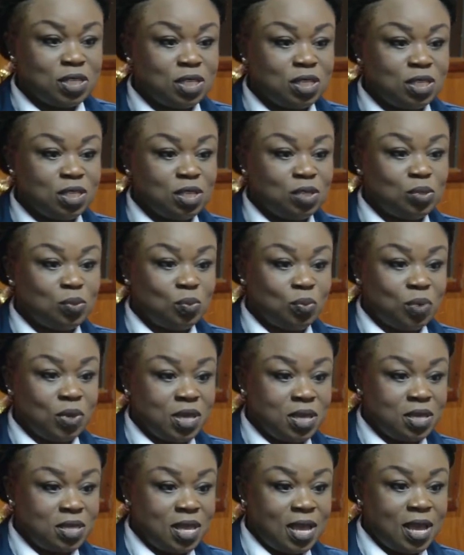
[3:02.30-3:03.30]
in such a
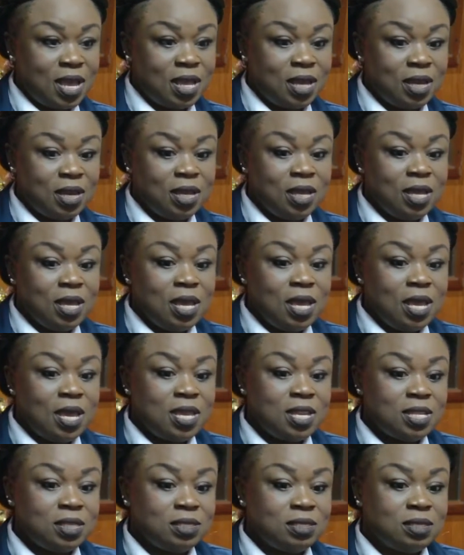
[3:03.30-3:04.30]
way that it
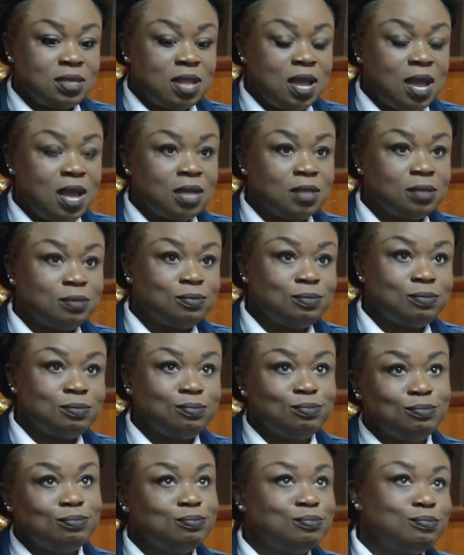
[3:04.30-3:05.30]
is not,
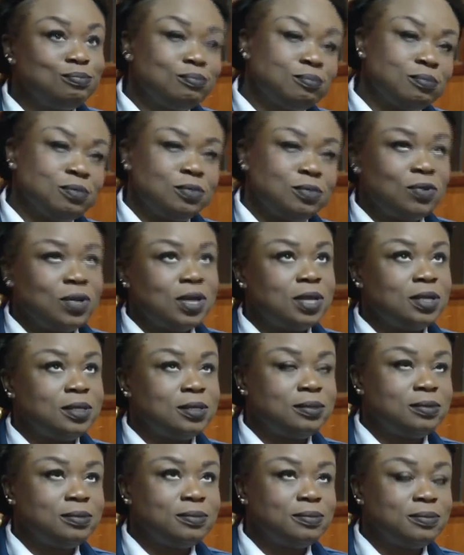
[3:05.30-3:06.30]
well,
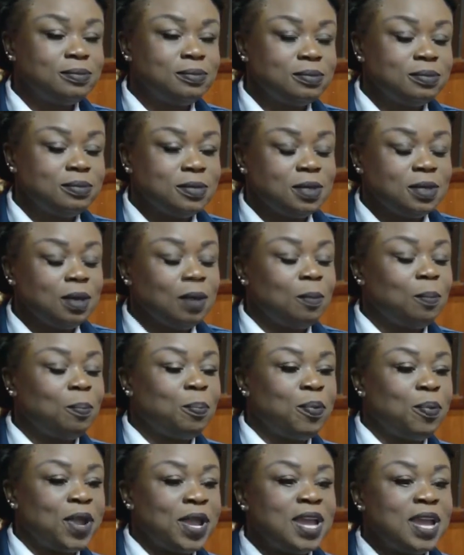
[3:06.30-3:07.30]

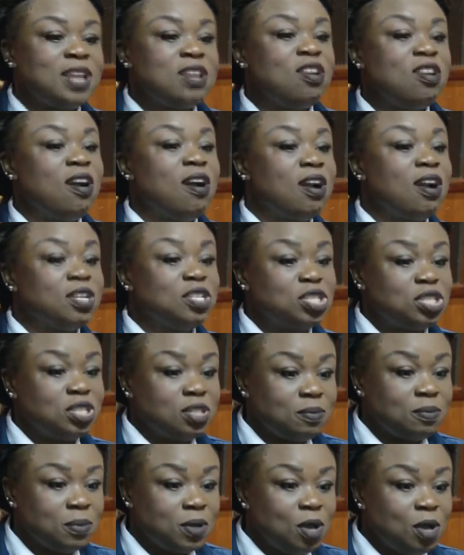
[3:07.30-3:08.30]
bring any
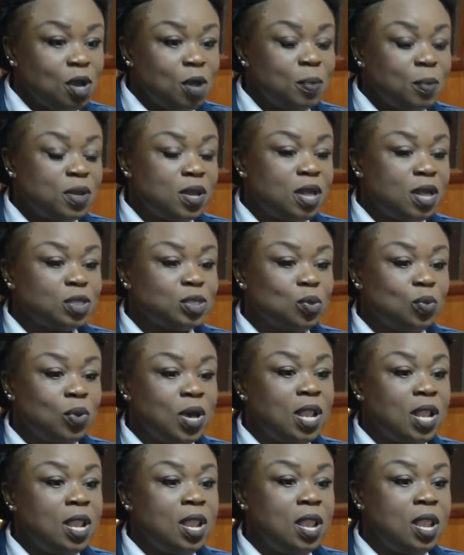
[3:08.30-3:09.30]
hardship, but also
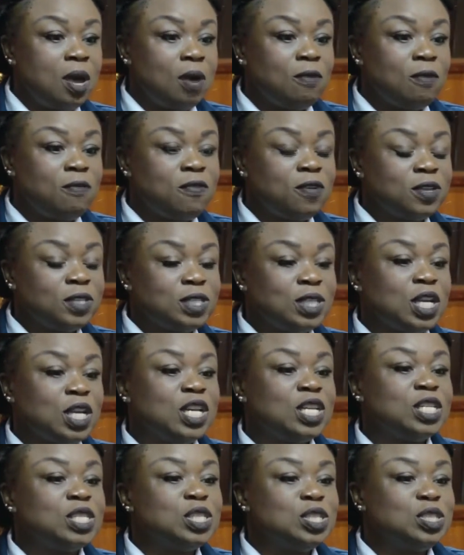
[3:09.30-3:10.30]
allow for us to
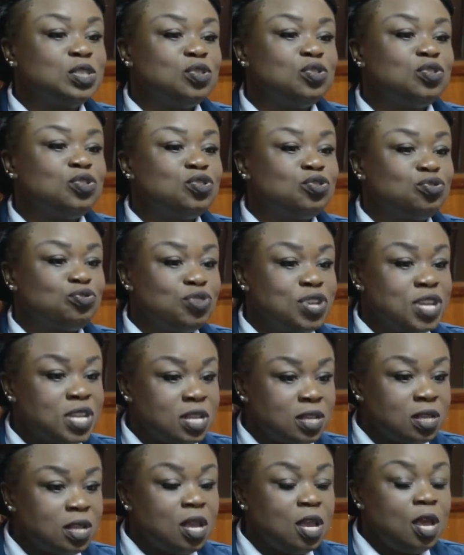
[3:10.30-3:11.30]
continue
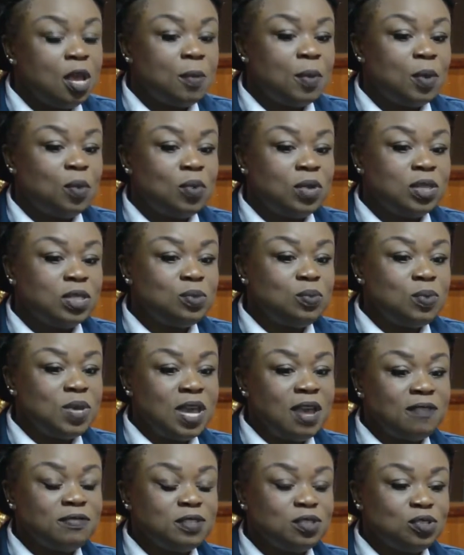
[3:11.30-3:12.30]
trading. But once we
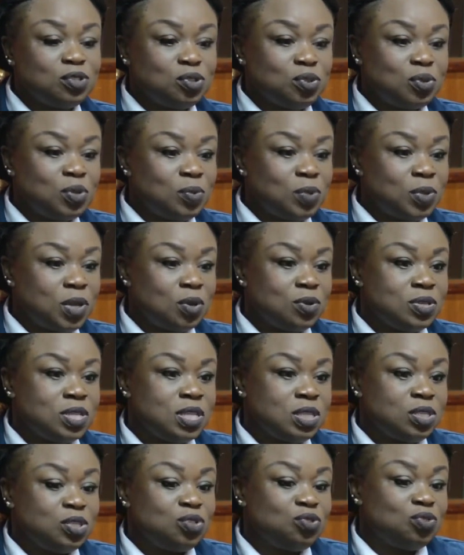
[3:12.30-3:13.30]
have to trade with
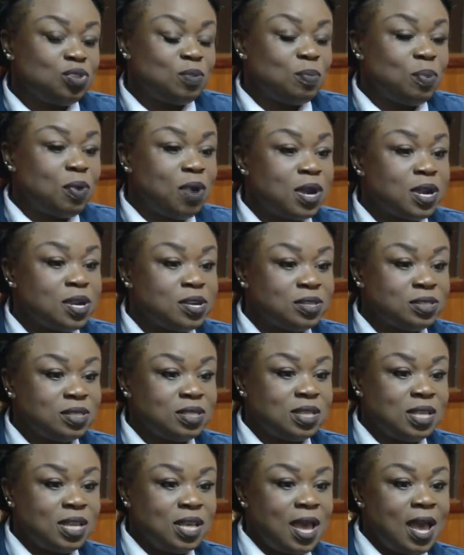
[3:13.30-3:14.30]
these trade partners and
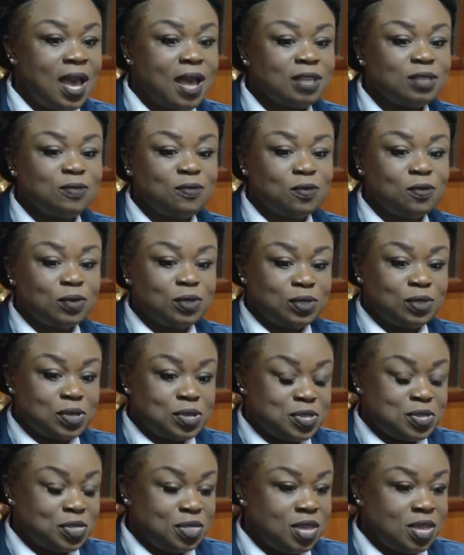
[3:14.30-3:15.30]
they ask for
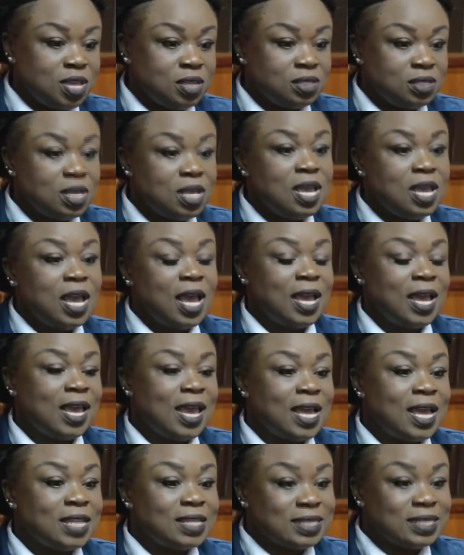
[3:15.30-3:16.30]
certain things and
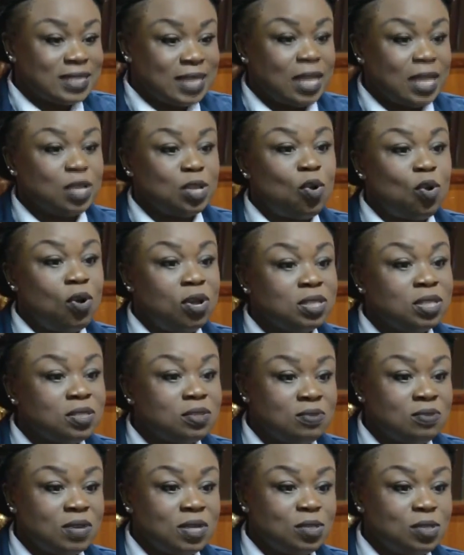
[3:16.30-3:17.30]
Guyana sign on
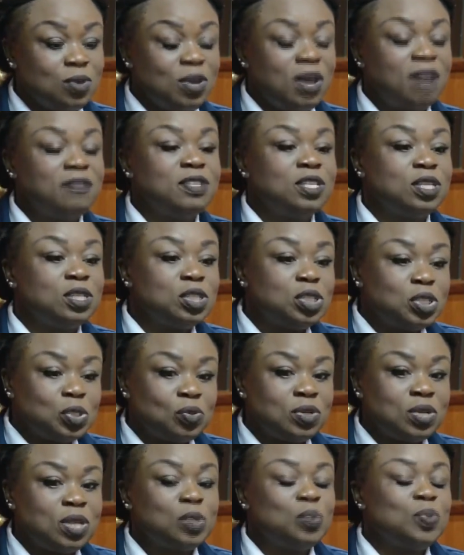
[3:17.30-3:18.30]
to it, you have to ensure
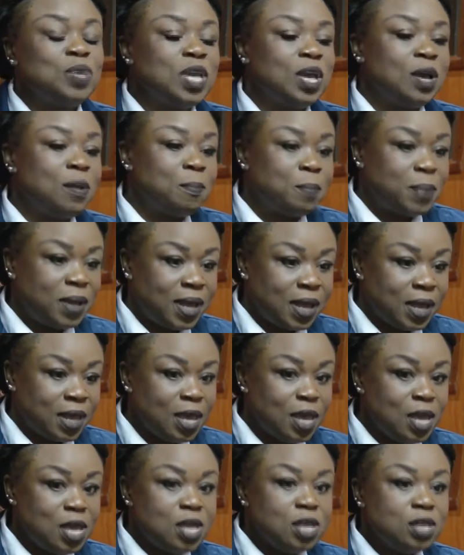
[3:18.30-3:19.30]
that we comply.
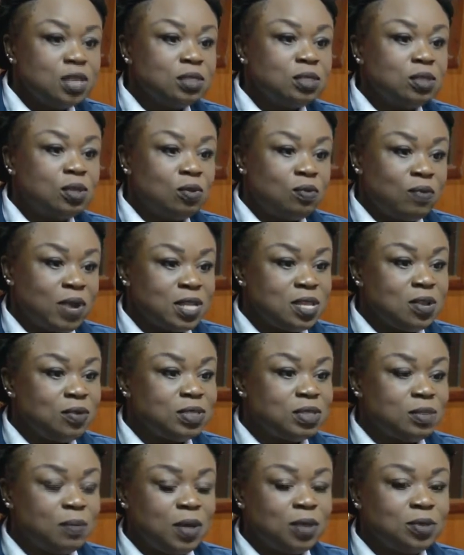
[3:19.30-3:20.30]
So right now it's
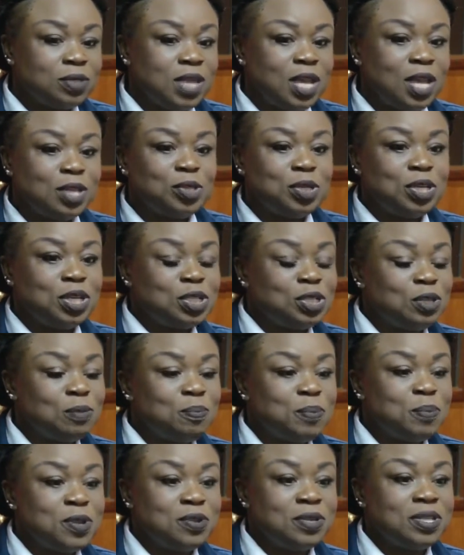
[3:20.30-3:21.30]
about the education
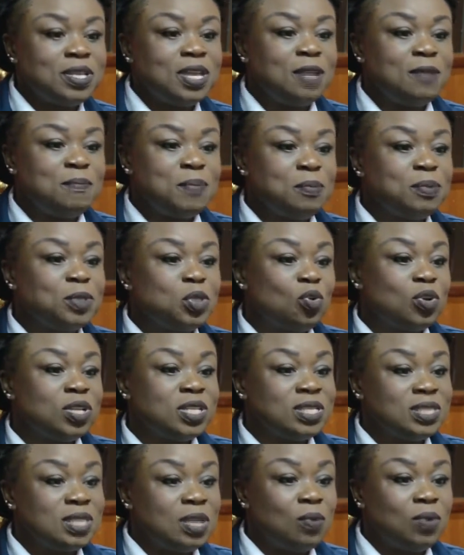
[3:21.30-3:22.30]
period, getting people to
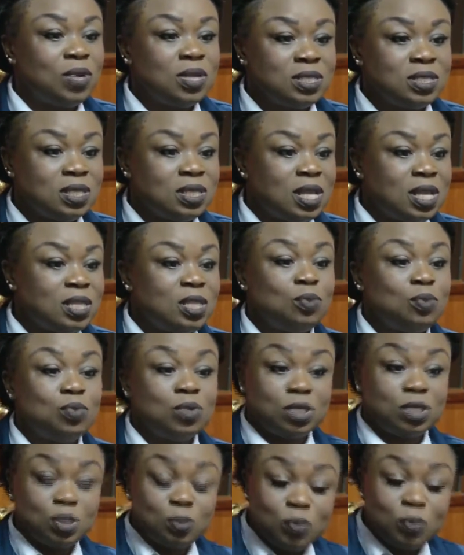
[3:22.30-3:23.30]
understand what is it that they
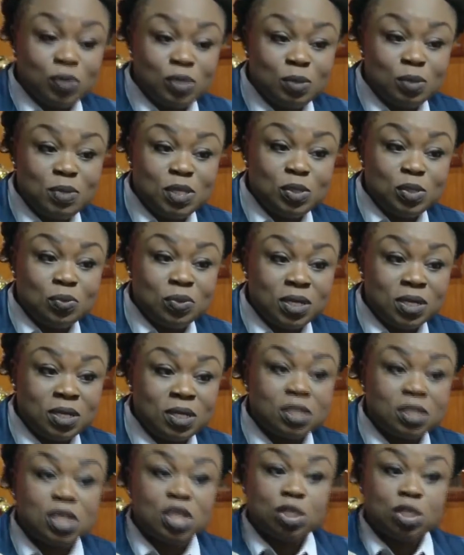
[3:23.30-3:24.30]
were supposed to be doing
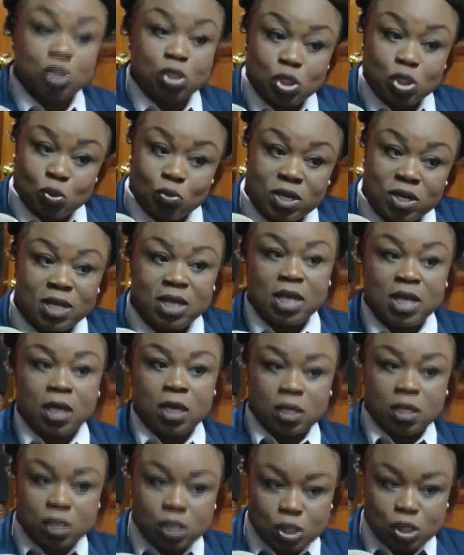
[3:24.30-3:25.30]
and to ensure that they
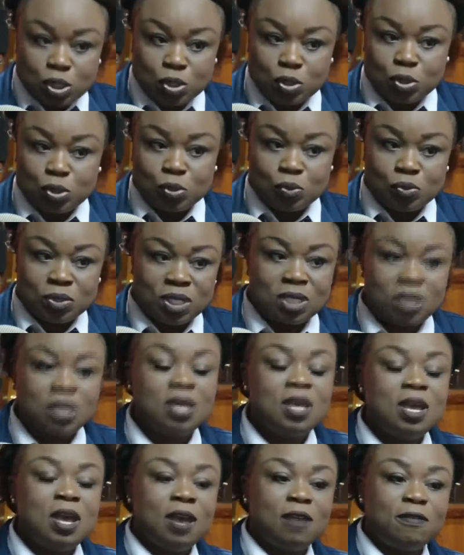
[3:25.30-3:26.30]
continue doing it.
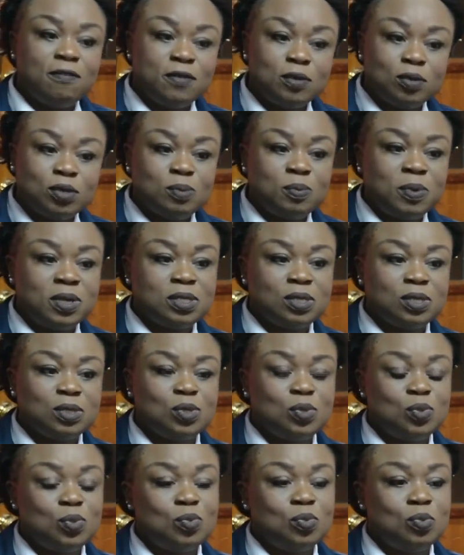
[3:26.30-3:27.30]
And for those persons
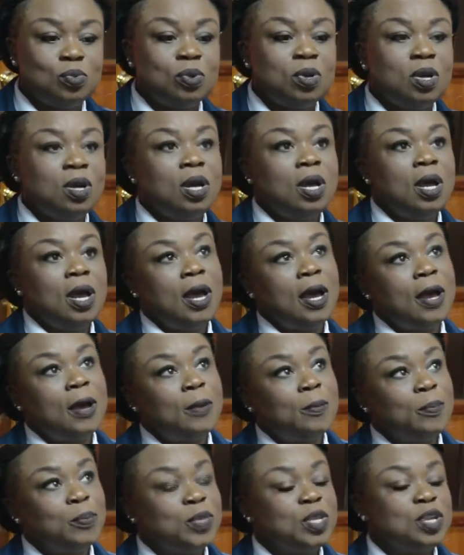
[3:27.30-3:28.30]
who
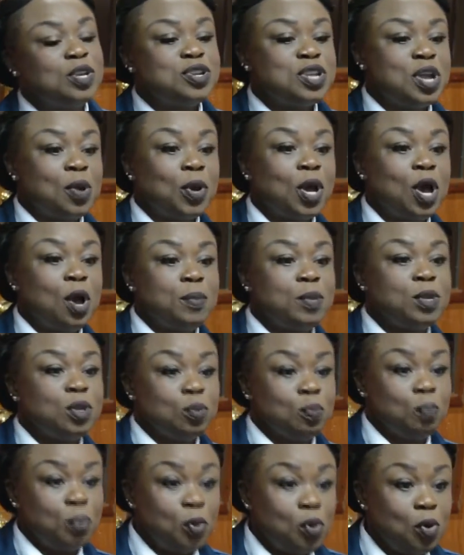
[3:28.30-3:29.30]
they're now coming on
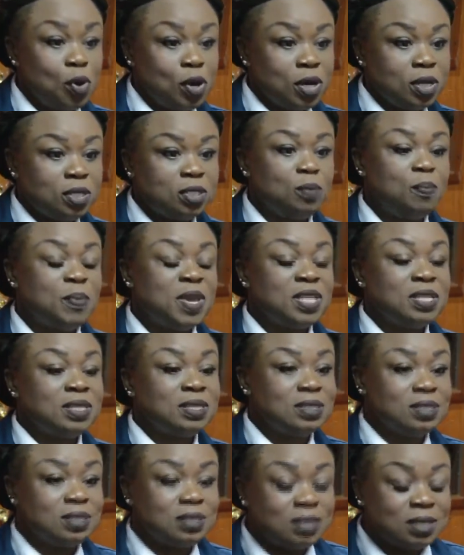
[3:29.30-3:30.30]
board, to make
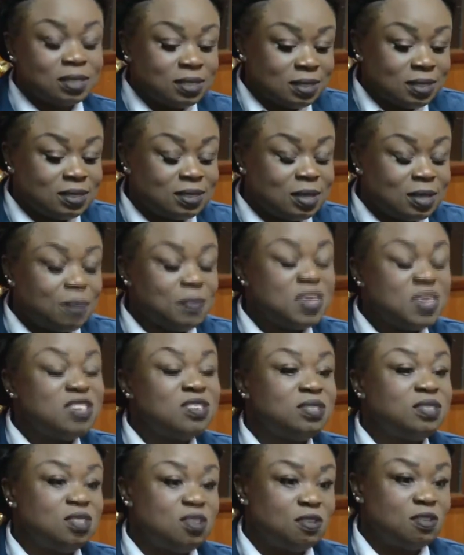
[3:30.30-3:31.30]
the system
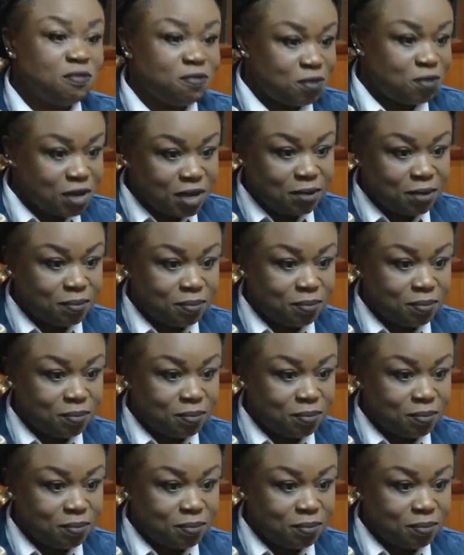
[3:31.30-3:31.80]
easier for them.